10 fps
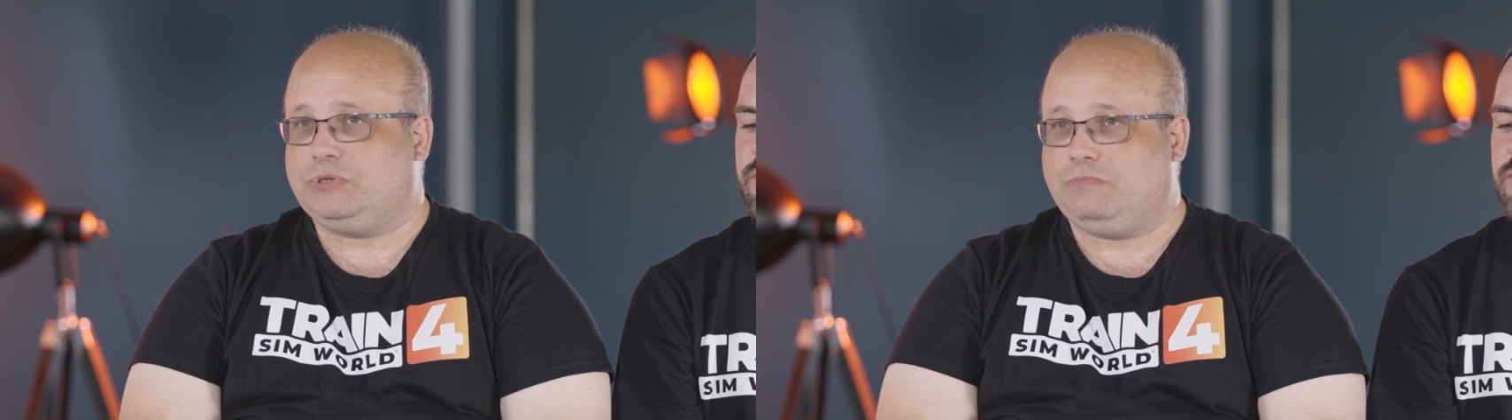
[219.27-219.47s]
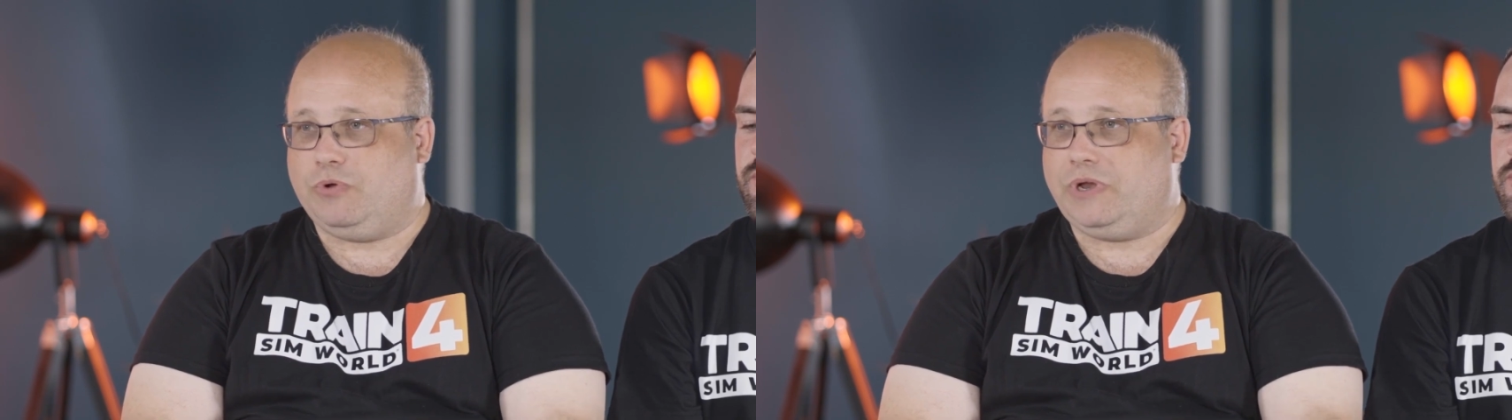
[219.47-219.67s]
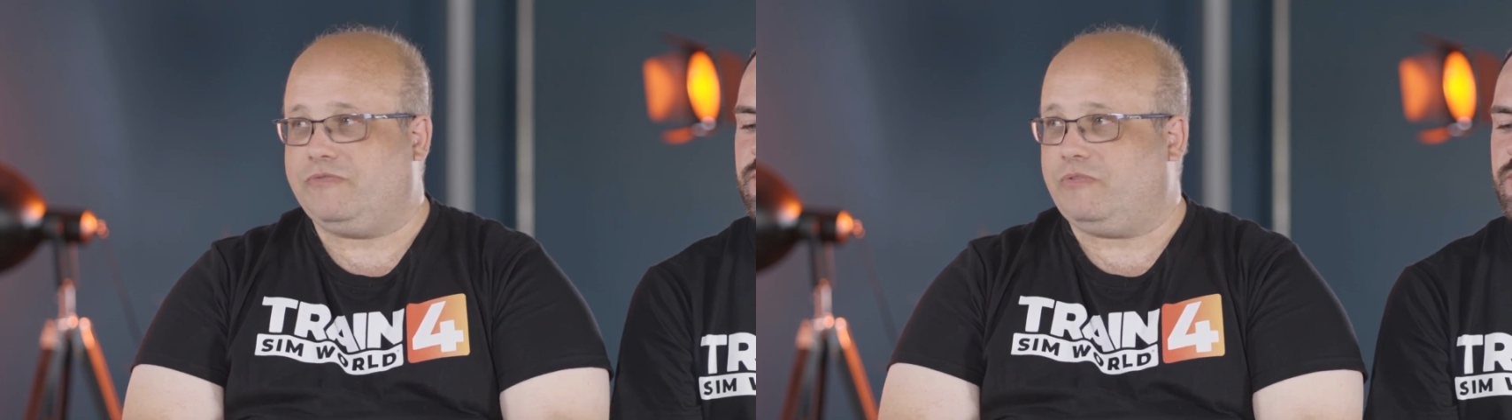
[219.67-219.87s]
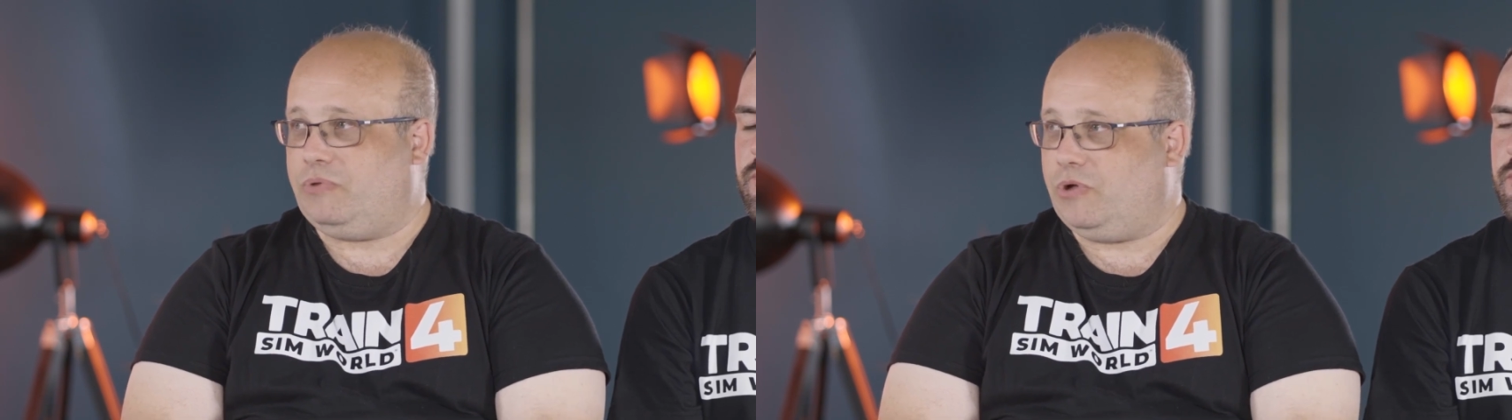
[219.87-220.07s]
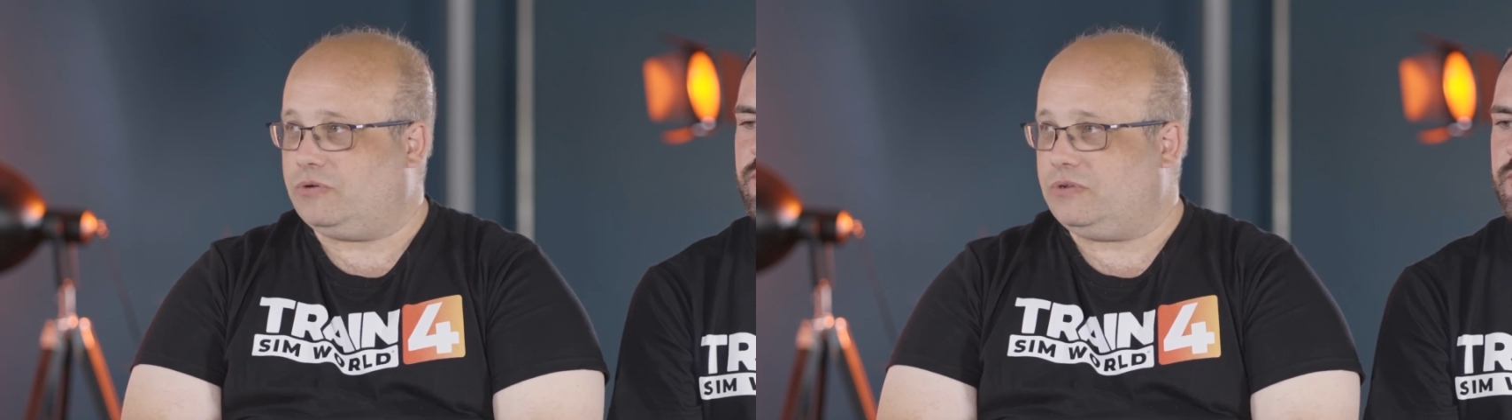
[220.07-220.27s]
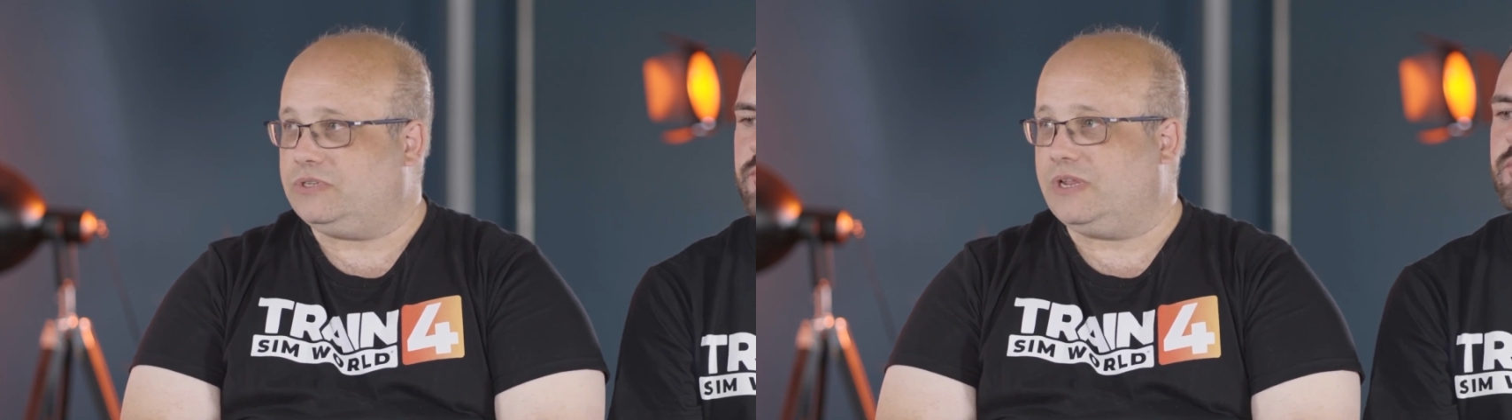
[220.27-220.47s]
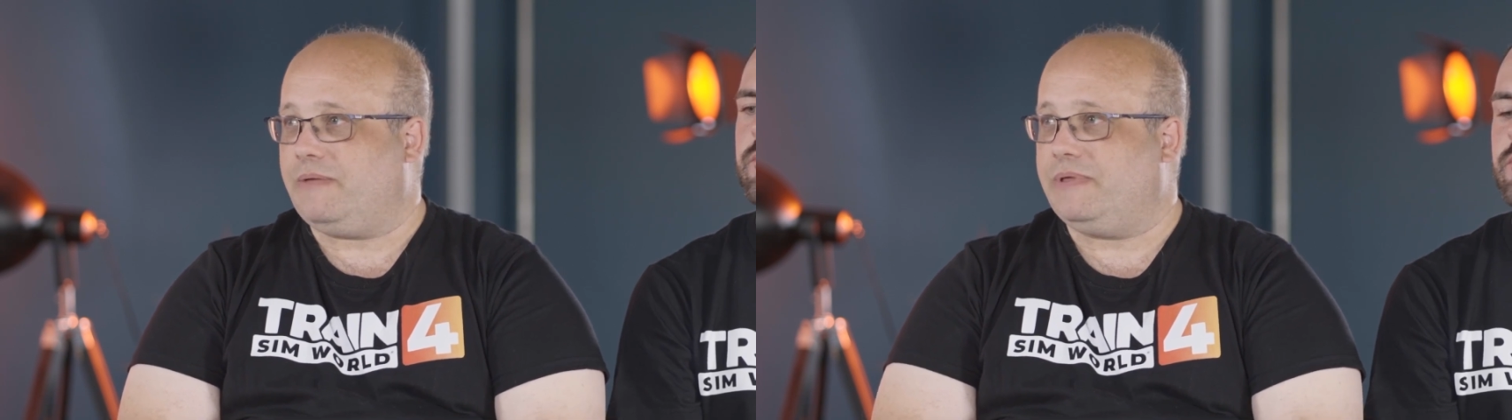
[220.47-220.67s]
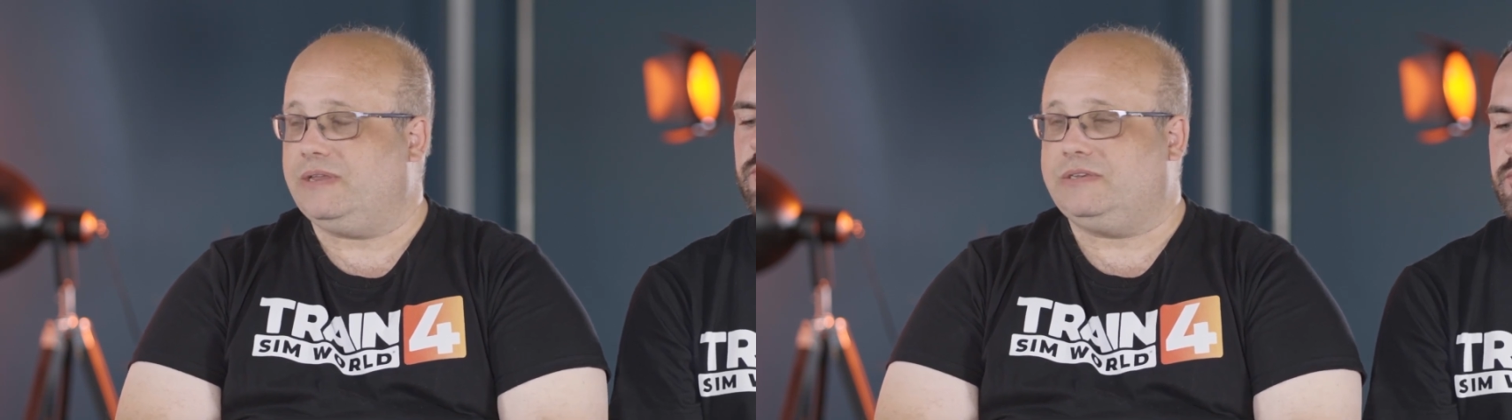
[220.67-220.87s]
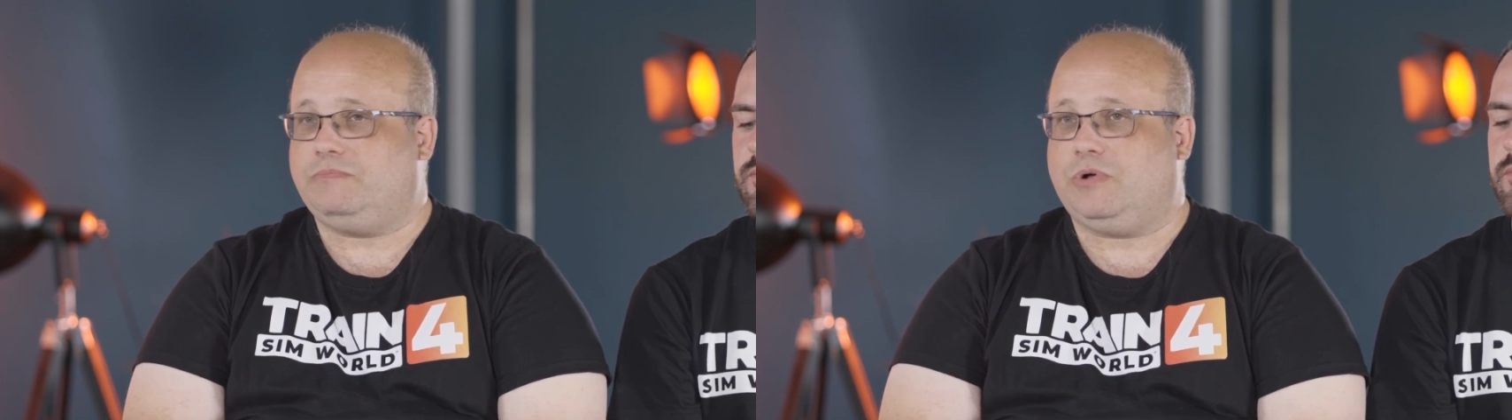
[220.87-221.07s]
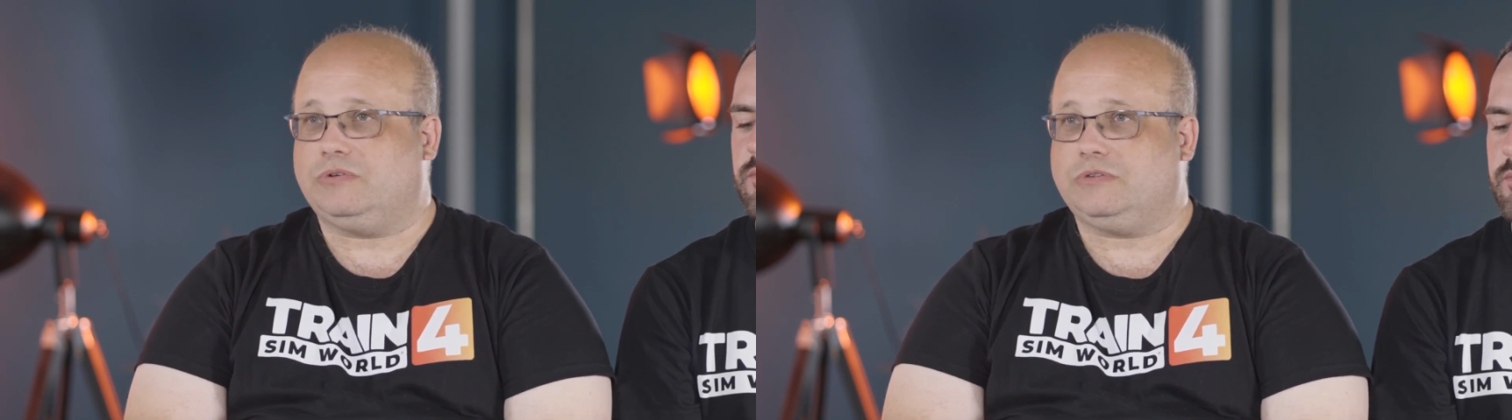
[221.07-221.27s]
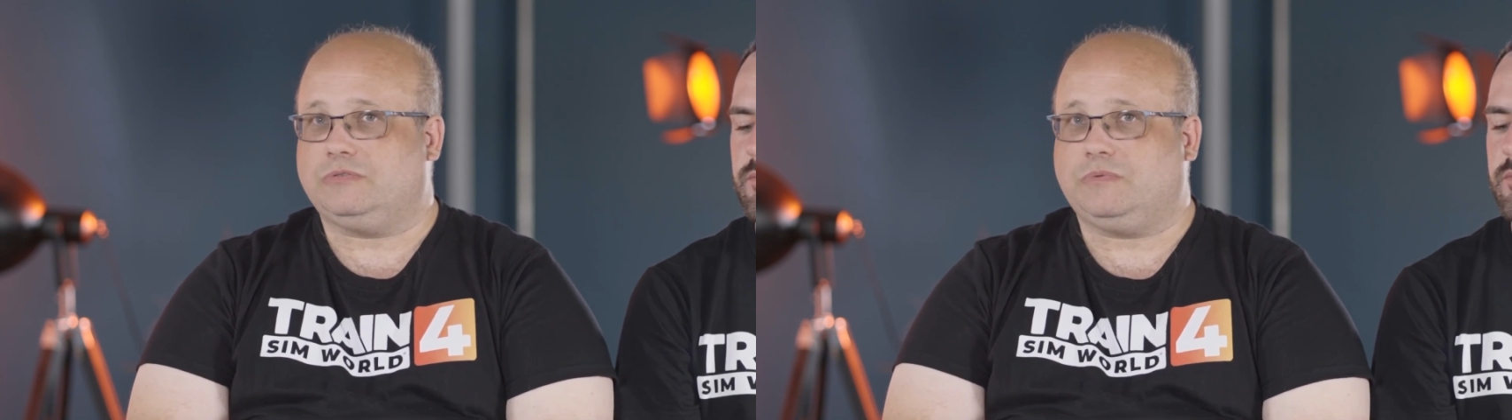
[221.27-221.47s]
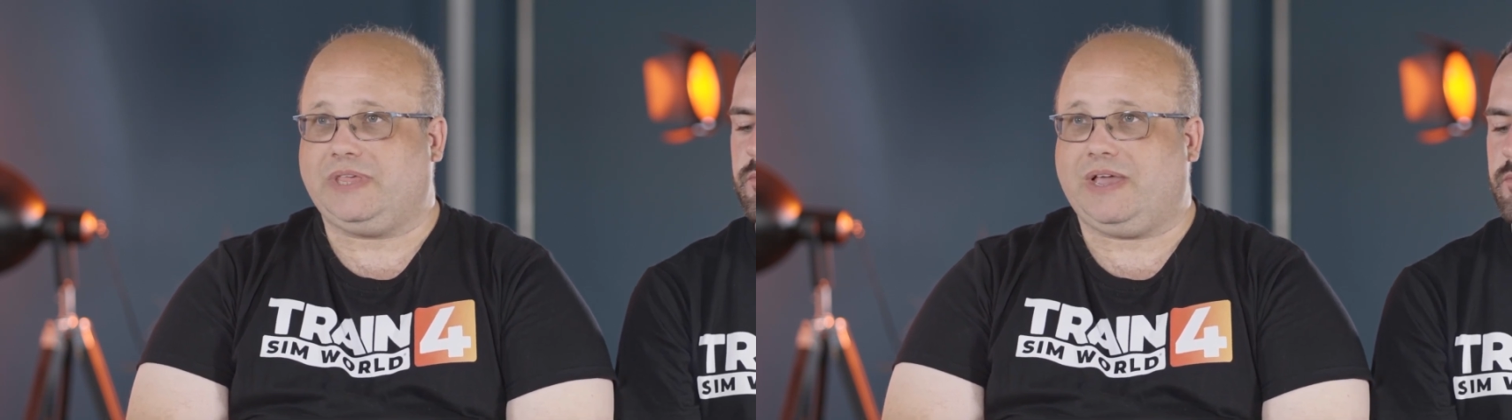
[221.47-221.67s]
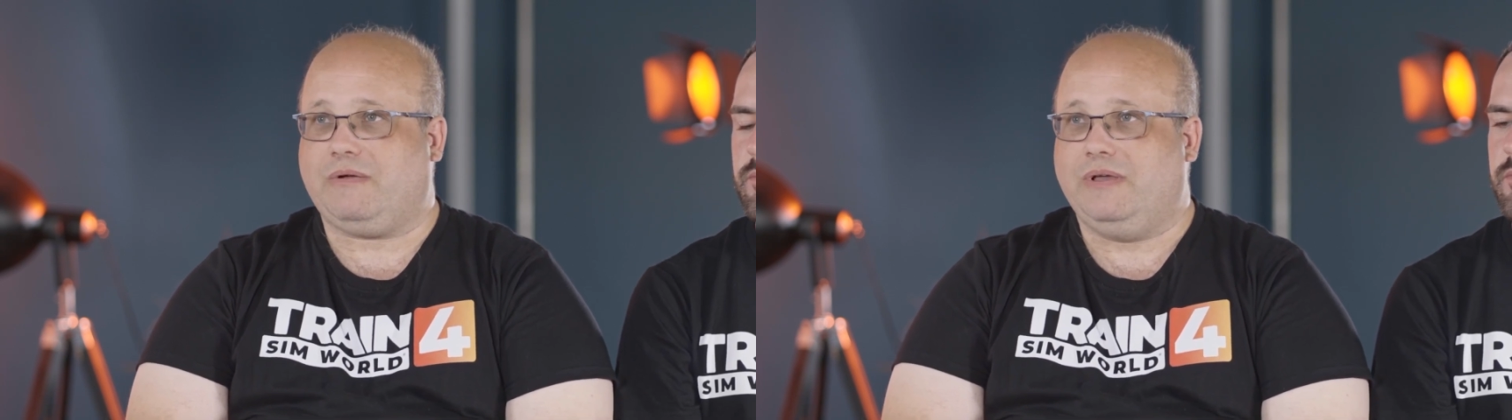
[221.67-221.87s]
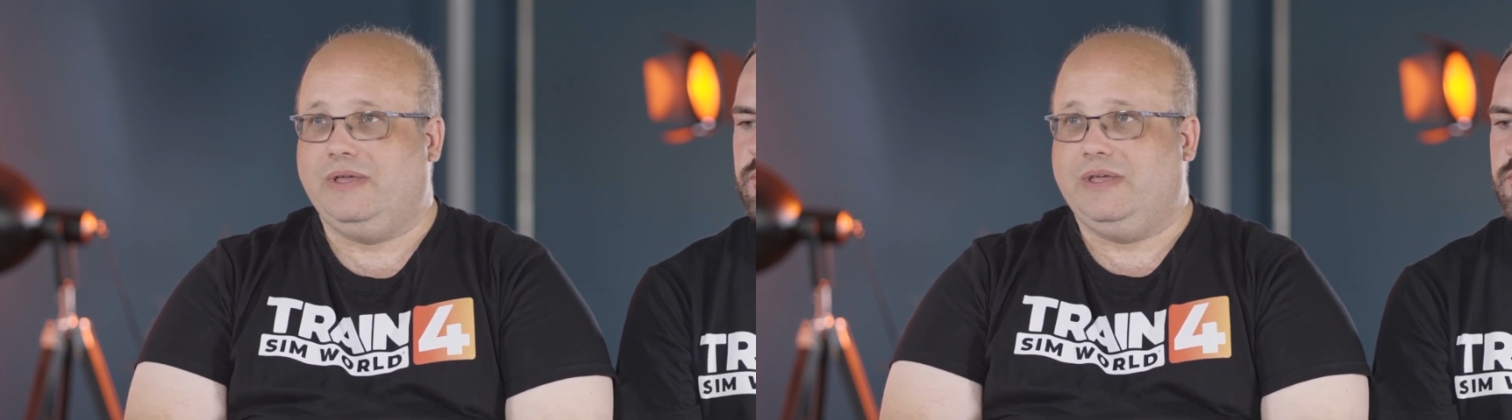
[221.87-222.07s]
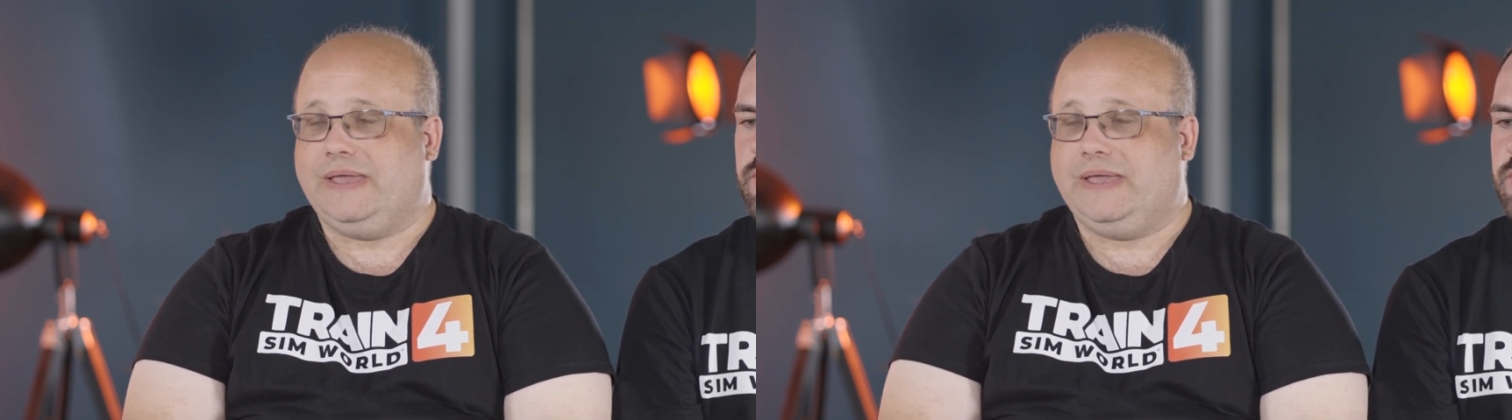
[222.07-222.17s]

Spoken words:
spawning from portals and going into portals without